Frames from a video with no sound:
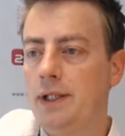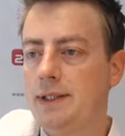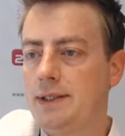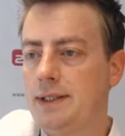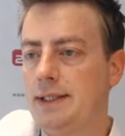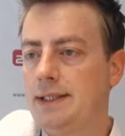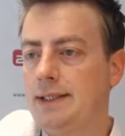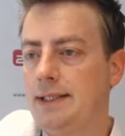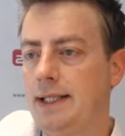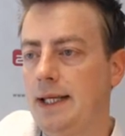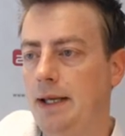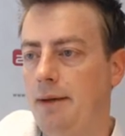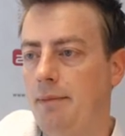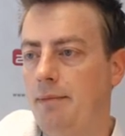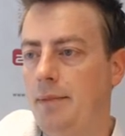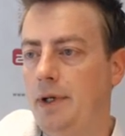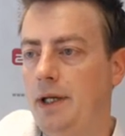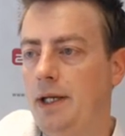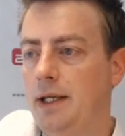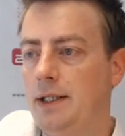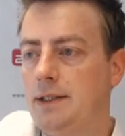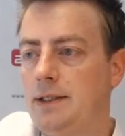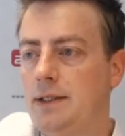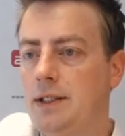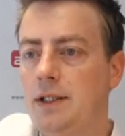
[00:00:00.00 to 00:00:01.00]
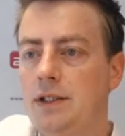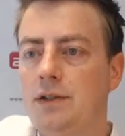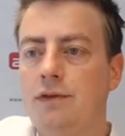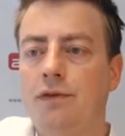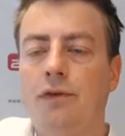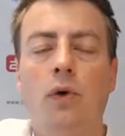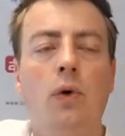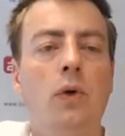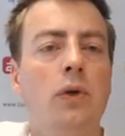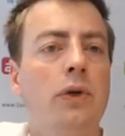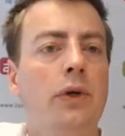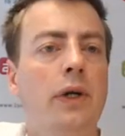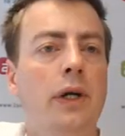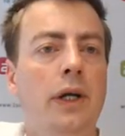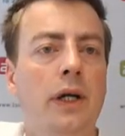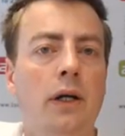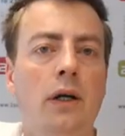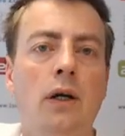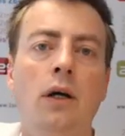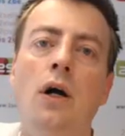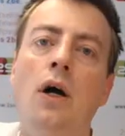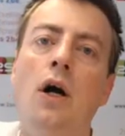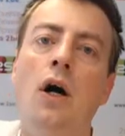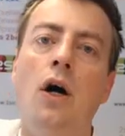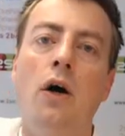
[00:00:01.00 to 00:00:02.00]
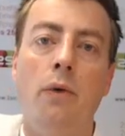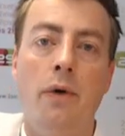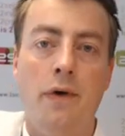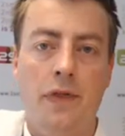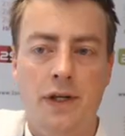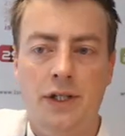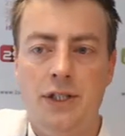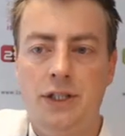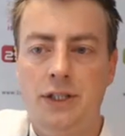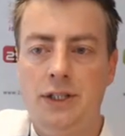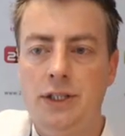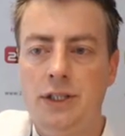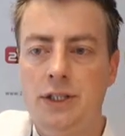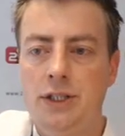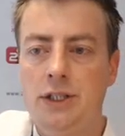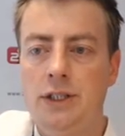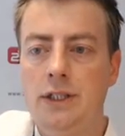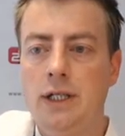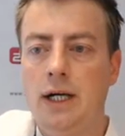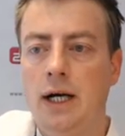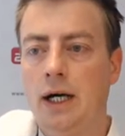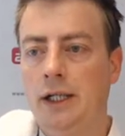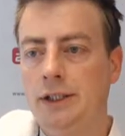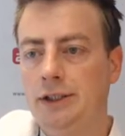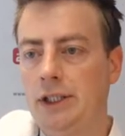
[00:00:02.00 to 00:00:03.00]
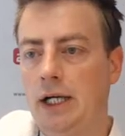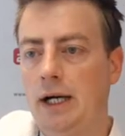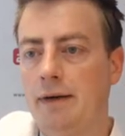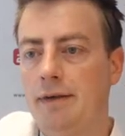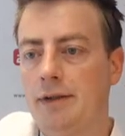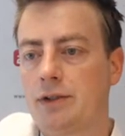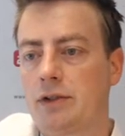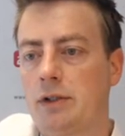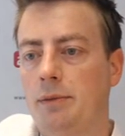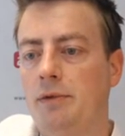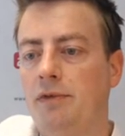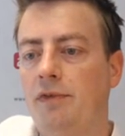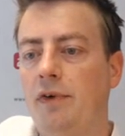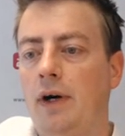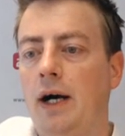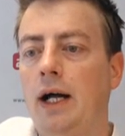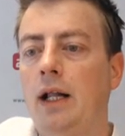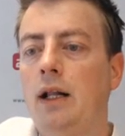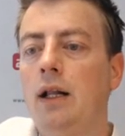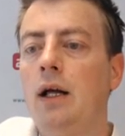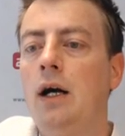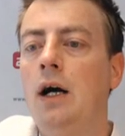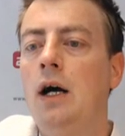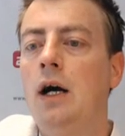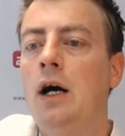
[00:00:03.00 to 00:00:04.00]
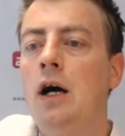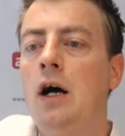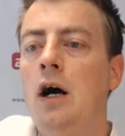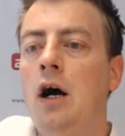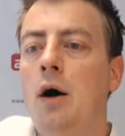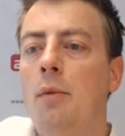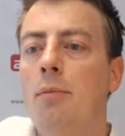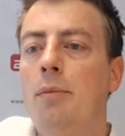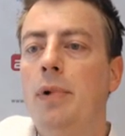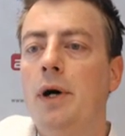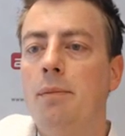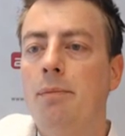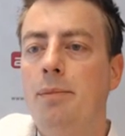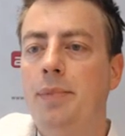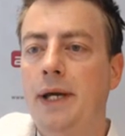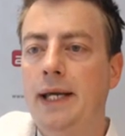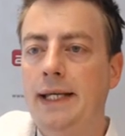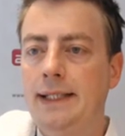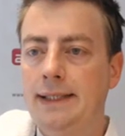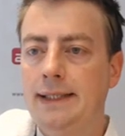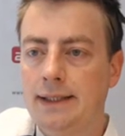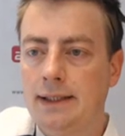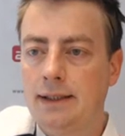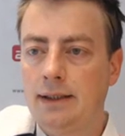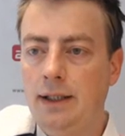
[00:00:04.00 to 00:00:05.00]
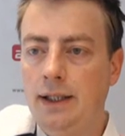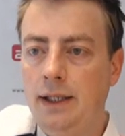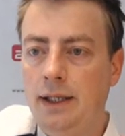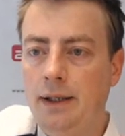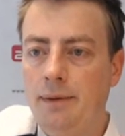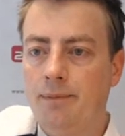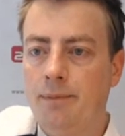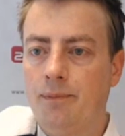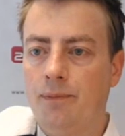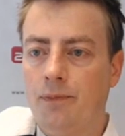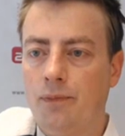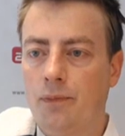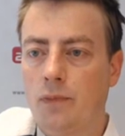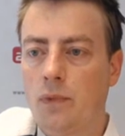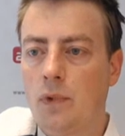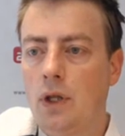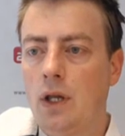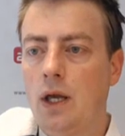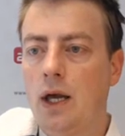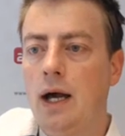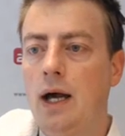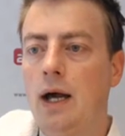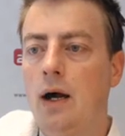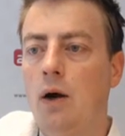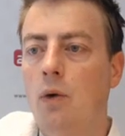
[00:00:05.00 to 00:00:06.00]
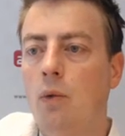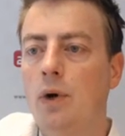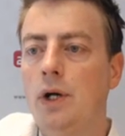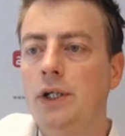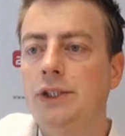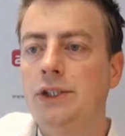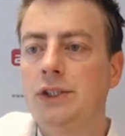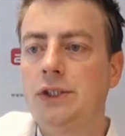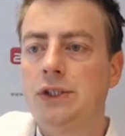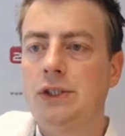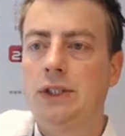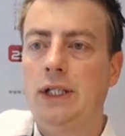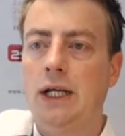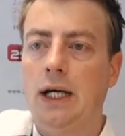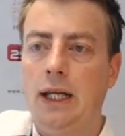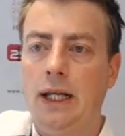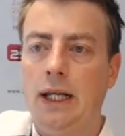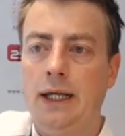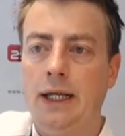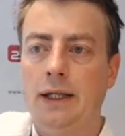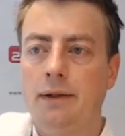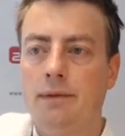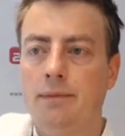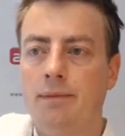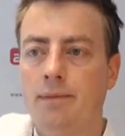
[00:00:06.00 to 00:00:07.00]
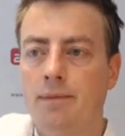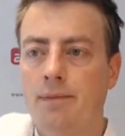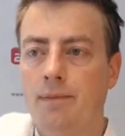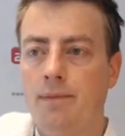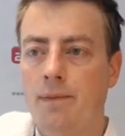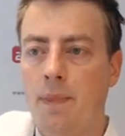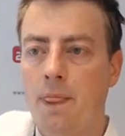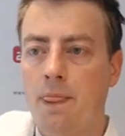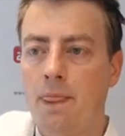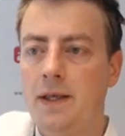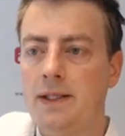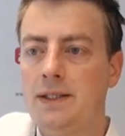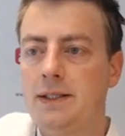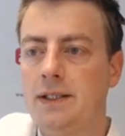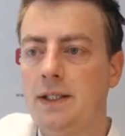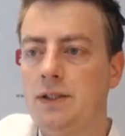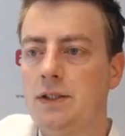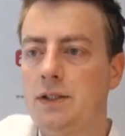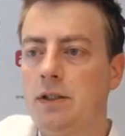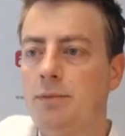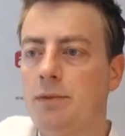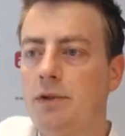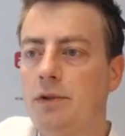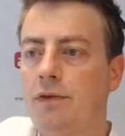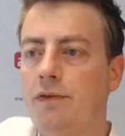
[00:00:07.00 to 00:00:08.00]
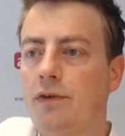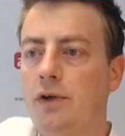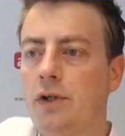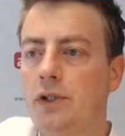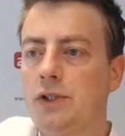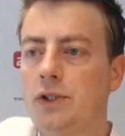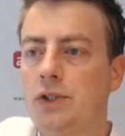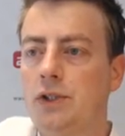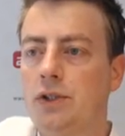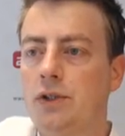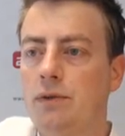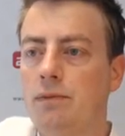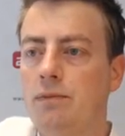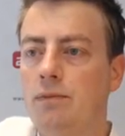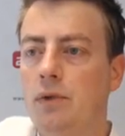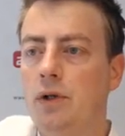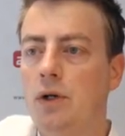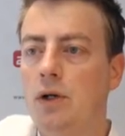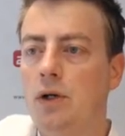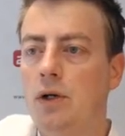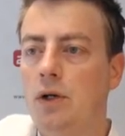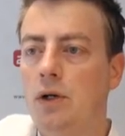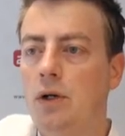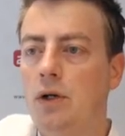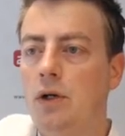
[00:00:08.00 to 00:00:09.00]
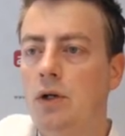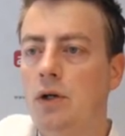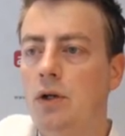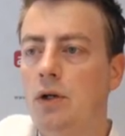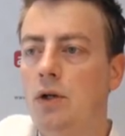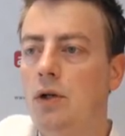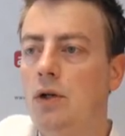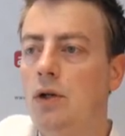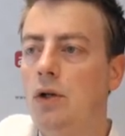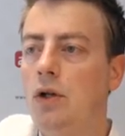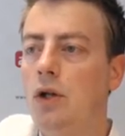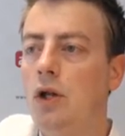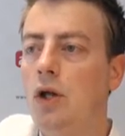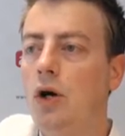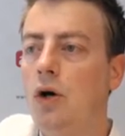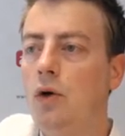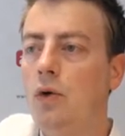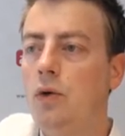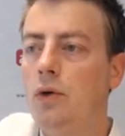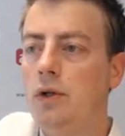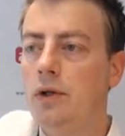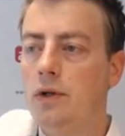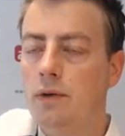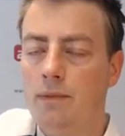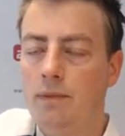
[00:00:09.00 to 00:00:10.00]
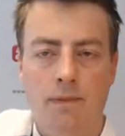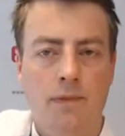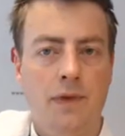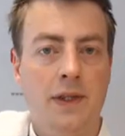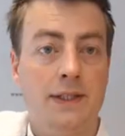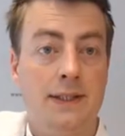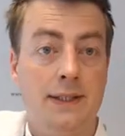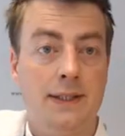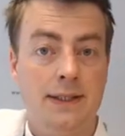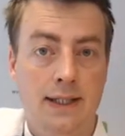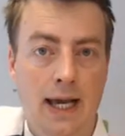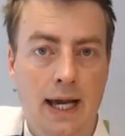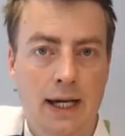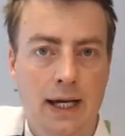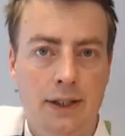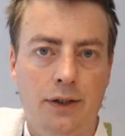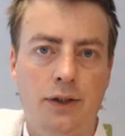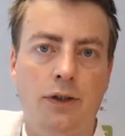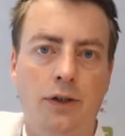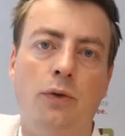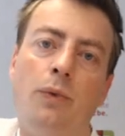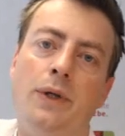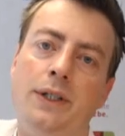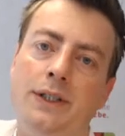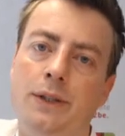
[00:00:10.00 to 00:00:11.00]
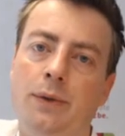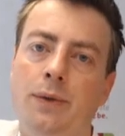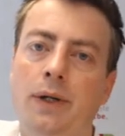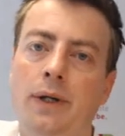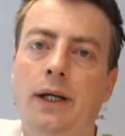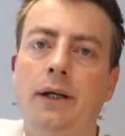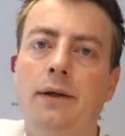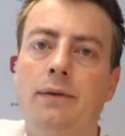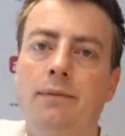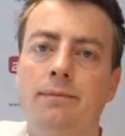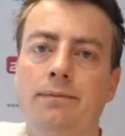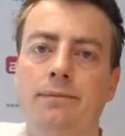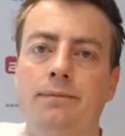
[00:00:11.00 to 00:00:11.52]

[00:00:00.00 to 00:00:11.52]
is the same. It's this folder here with a JavaScript file, but basically we're just telling the system to first load the standard WYSIWYG,